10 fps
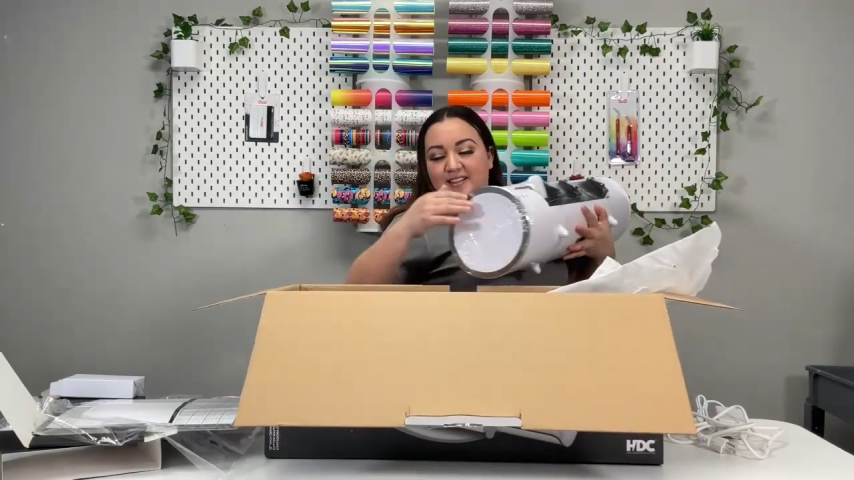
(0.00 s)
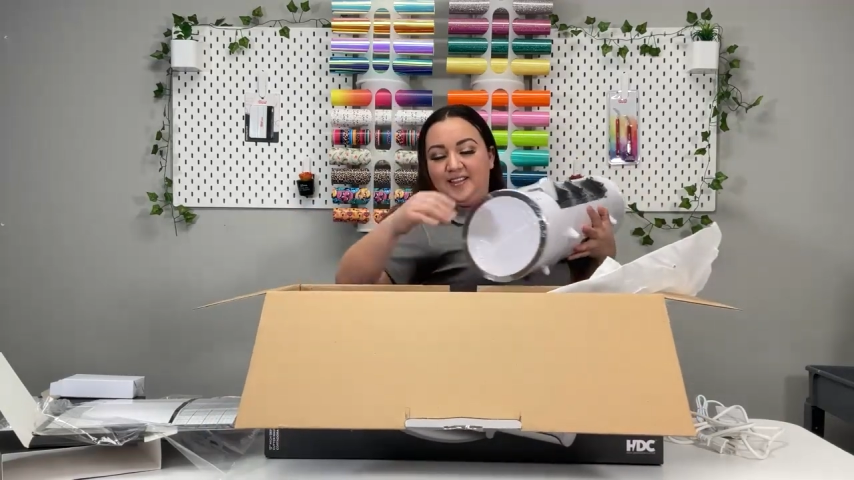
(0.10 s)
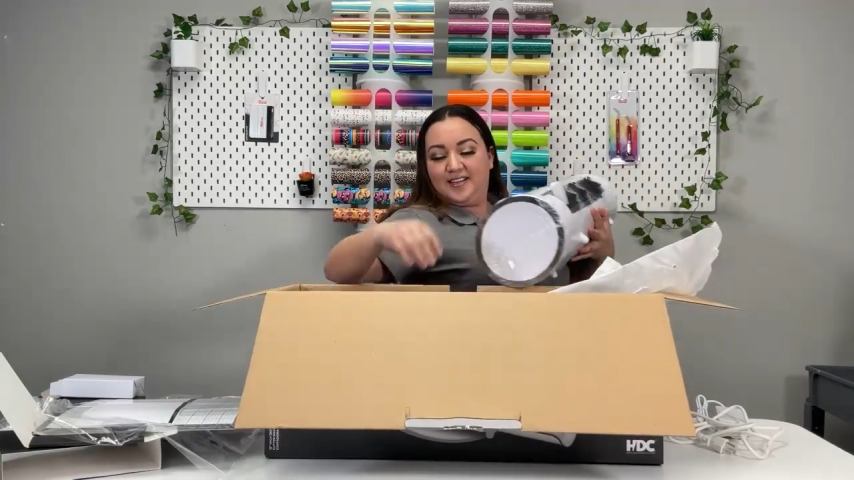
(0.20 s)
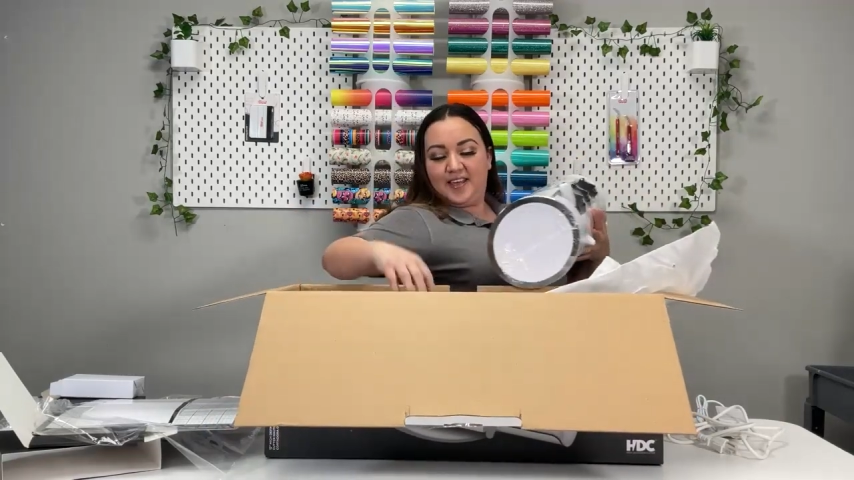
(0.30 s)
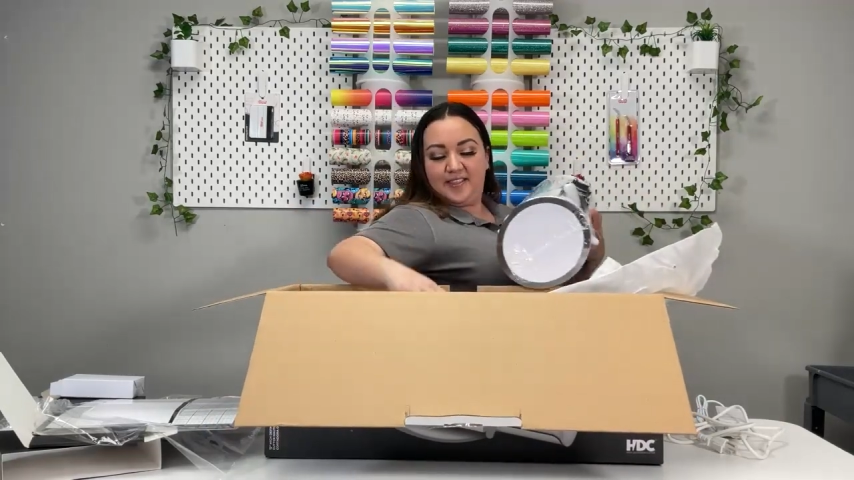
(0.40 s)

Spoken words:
Look at